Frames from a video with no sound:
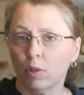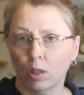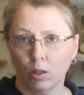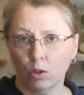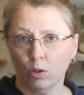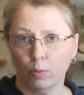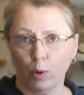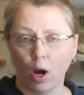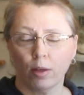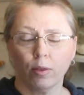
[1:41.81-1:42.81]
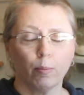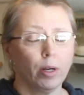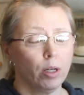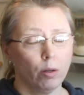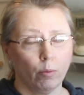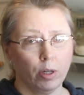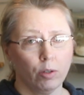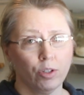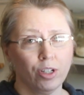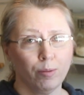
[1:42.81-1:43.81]
You can use broth, but you don't want to
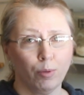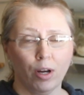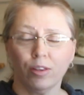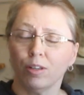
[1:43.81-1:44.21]
use chicken broth.